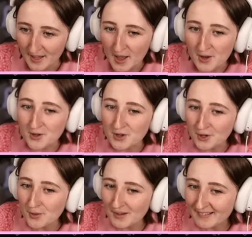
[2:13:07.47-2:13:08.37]

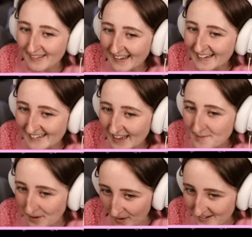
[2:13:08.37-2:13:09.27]
New late game
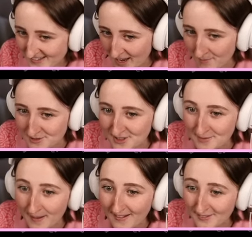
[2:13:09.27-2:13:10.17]
content, which
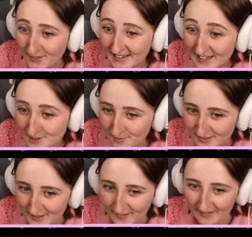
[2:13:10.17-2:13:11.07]
expands on each of the
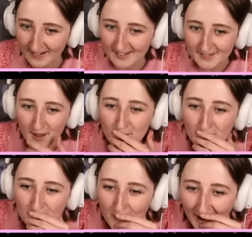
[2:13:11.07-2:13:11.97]
skill areas.
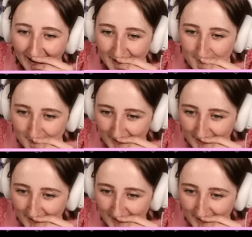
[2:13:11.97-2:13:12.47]
New items and